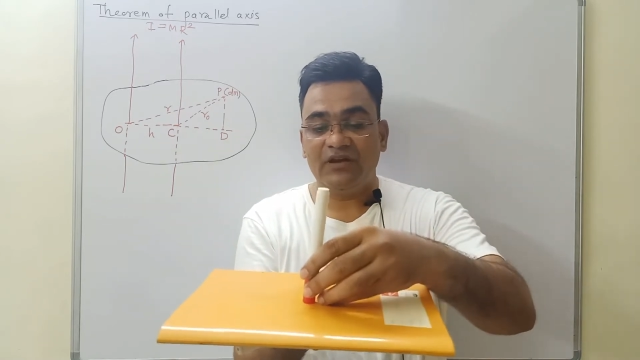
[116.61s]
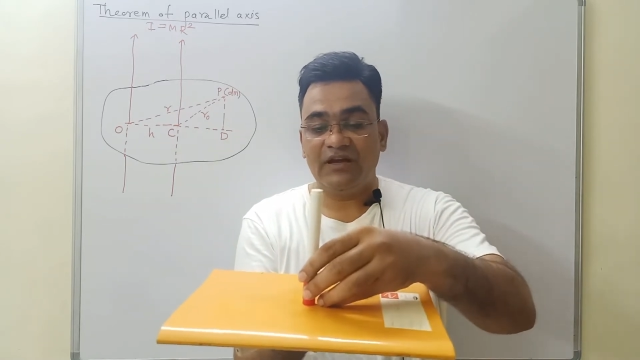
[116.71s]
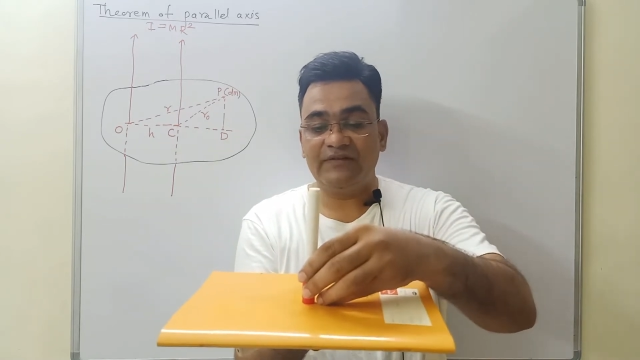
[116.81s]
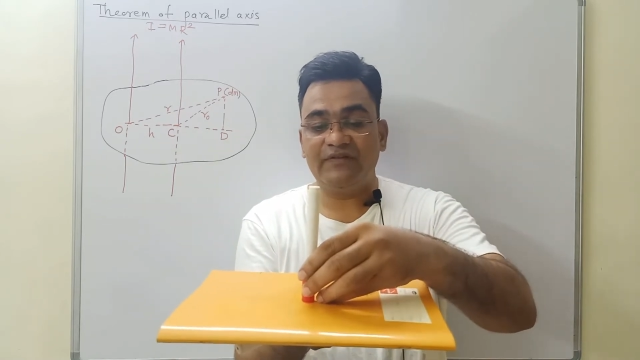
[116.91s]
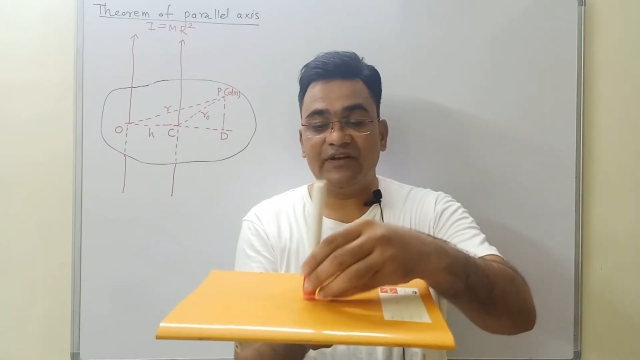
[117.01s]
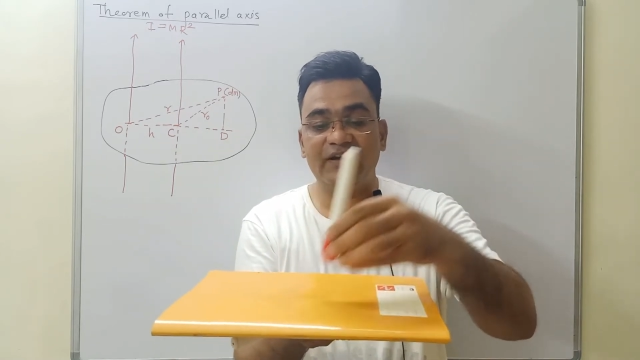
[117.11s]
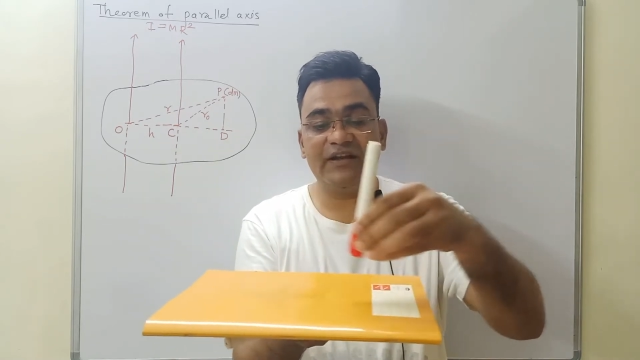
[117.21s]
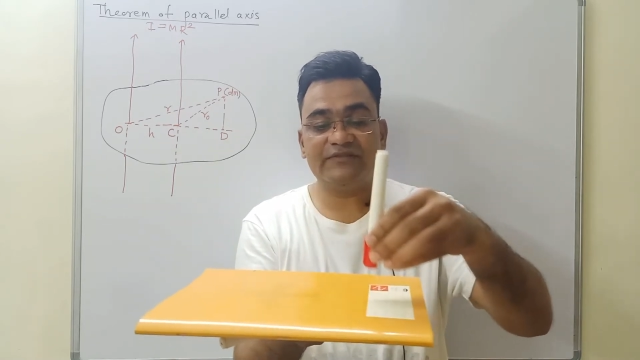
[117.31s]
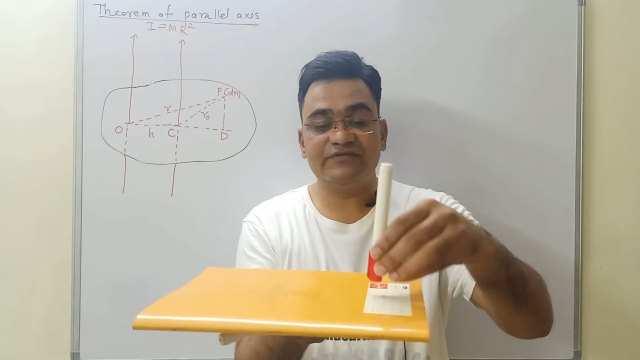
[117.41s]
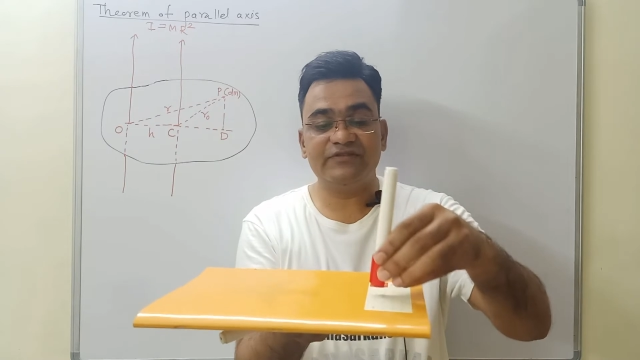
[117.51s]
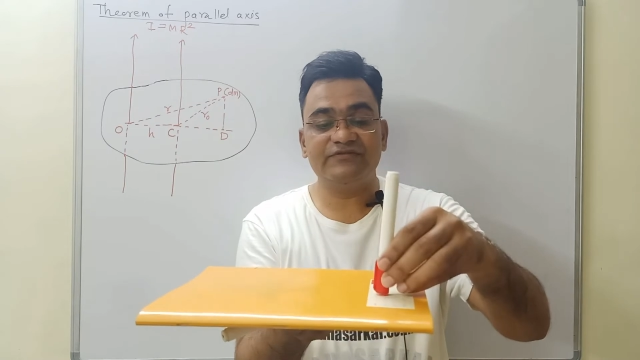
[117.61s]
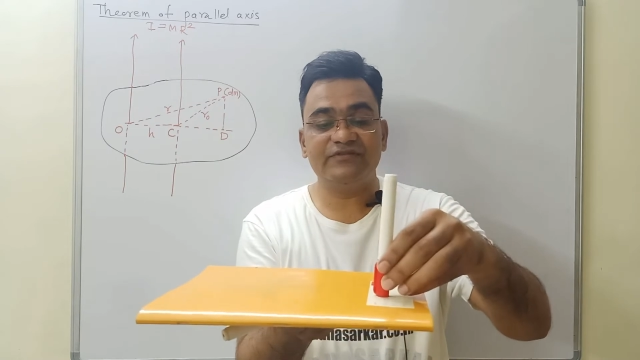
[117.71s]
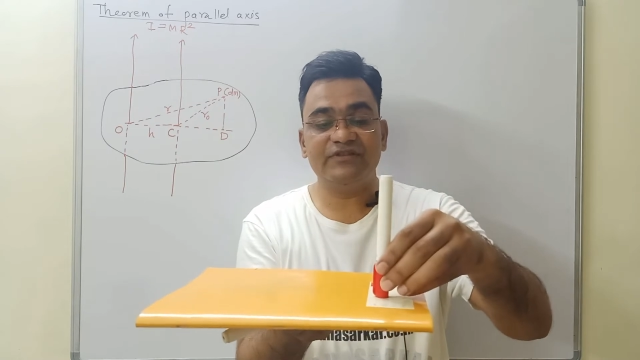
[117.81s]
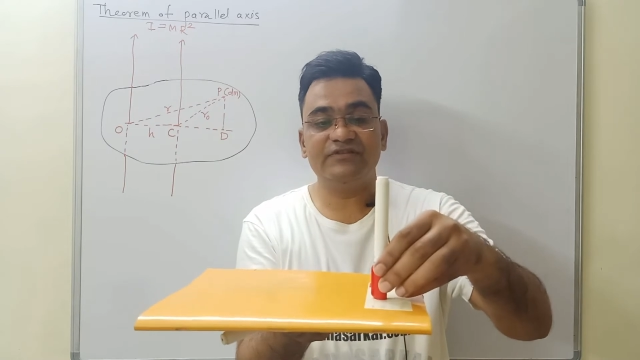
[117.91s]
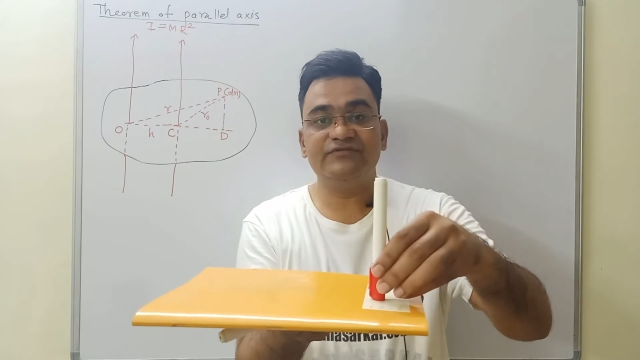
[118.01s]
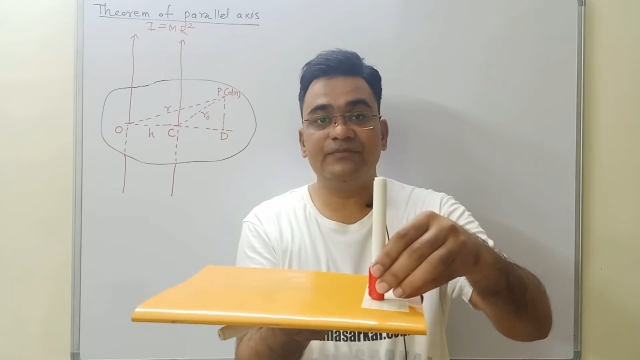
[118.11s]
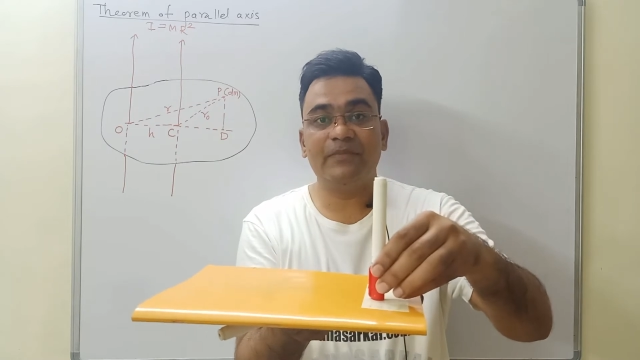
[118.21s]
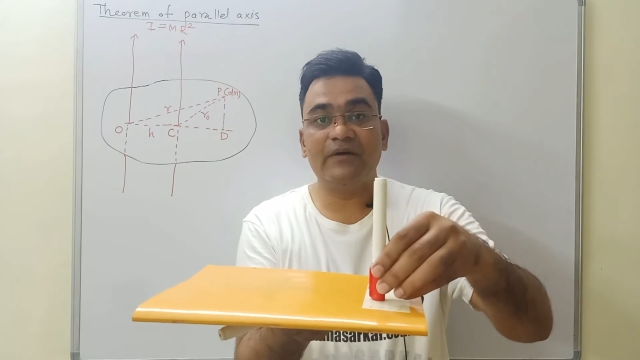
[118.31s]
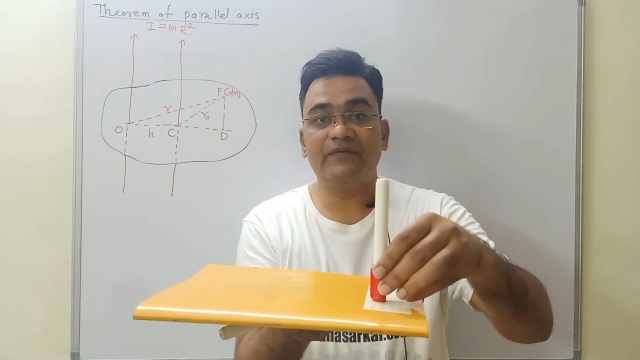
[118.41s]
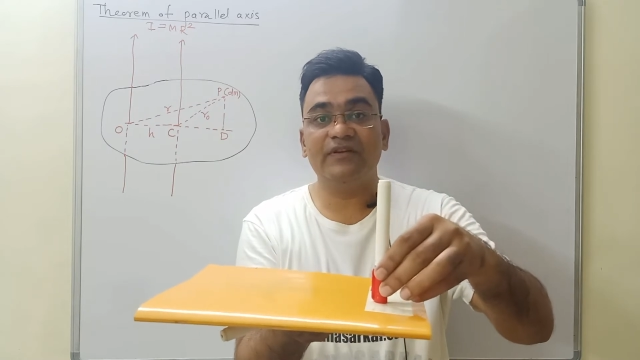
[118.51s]
and second axis is
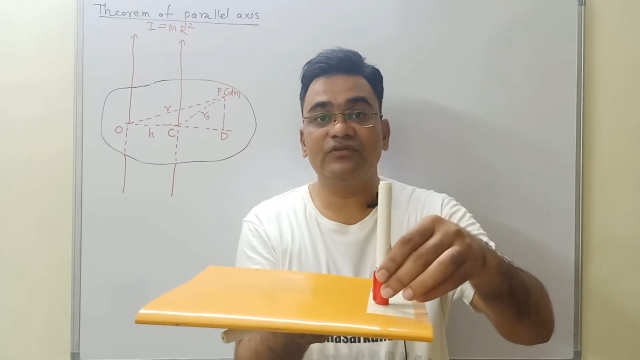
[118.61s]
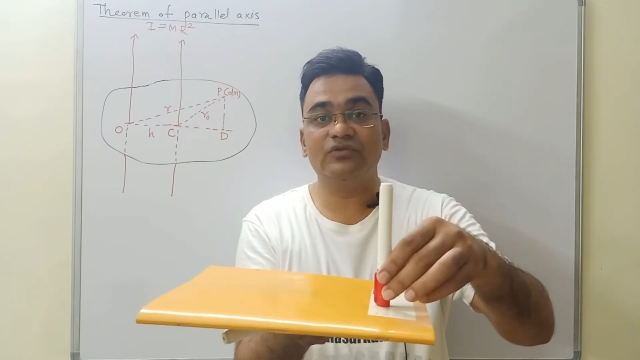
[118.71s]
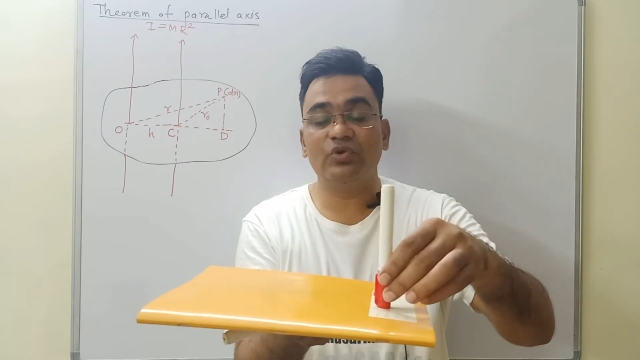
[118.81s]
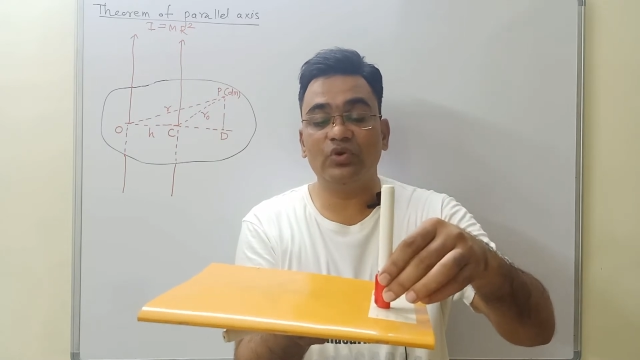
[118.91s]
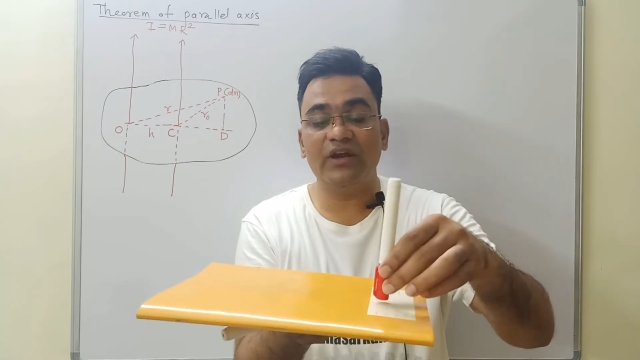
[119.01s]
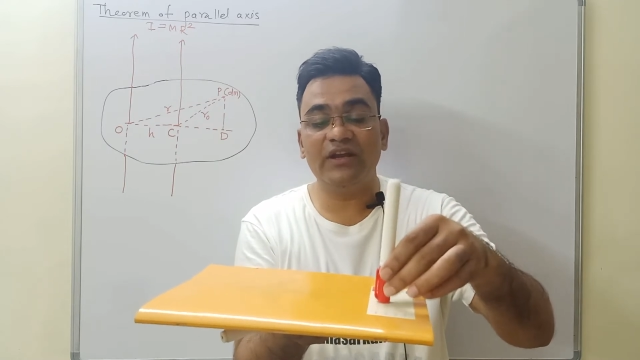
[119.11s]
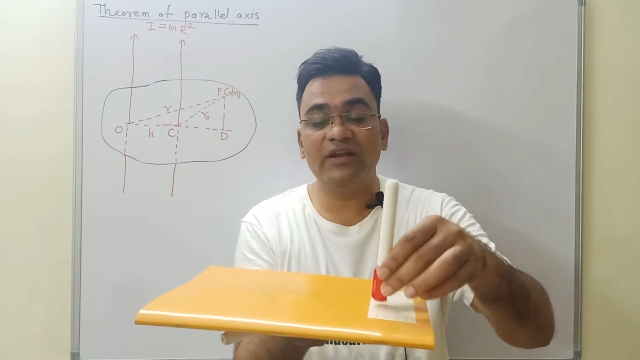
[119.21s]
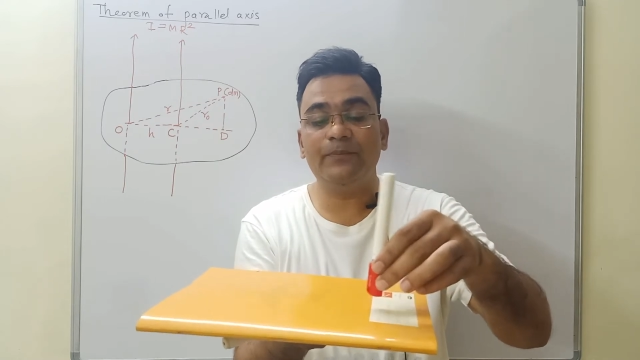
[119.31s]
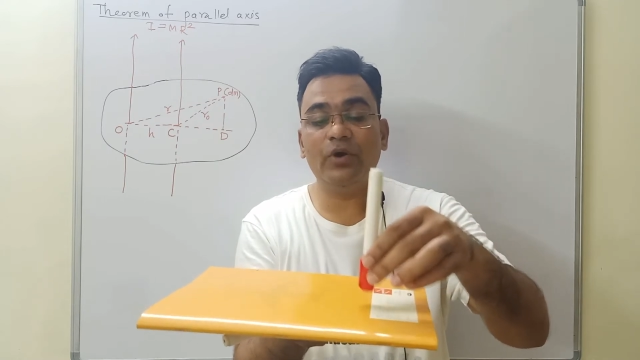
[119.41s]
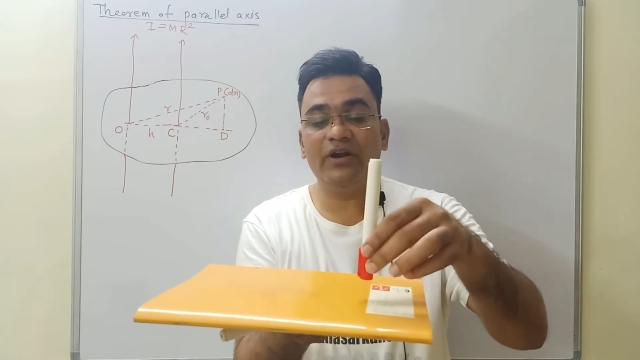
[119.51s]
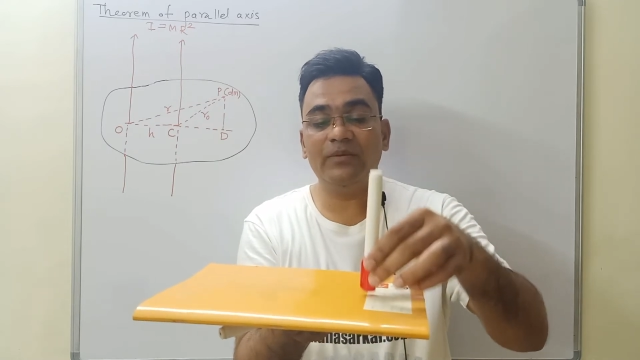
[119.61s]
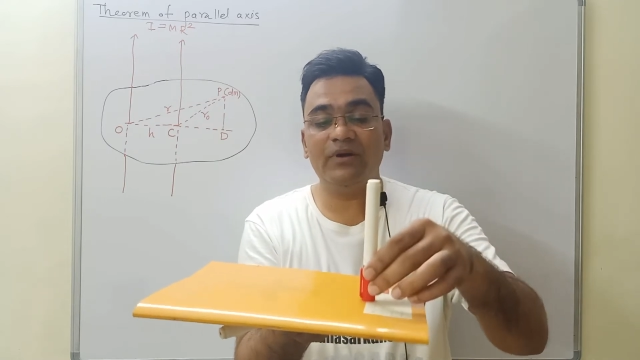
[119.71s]
passing through any point,